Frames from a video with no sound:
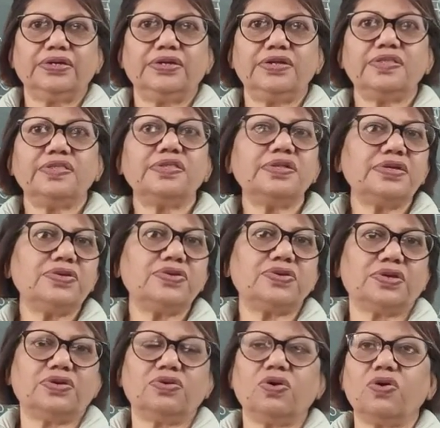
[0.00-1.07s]

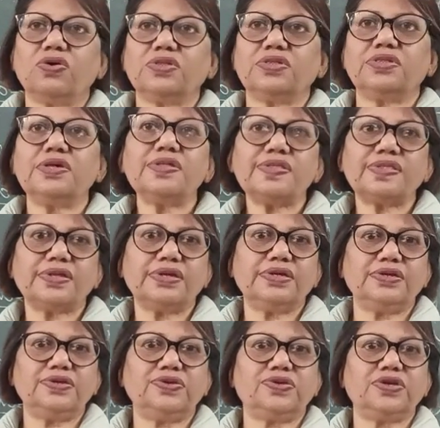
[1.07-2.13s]
decision or this
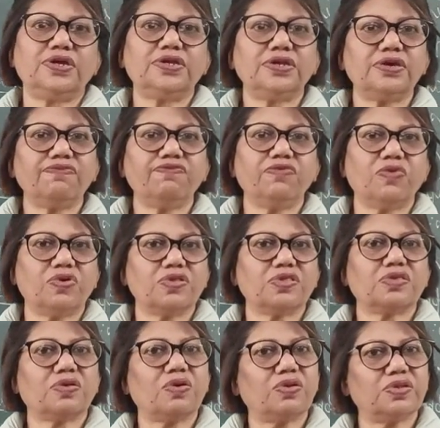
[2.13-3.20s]
initiative was
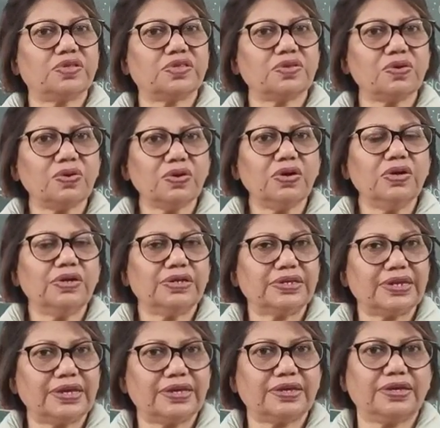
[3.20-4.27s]
also
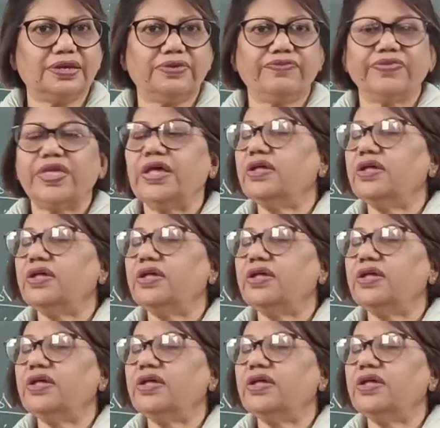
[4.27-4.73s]
taken.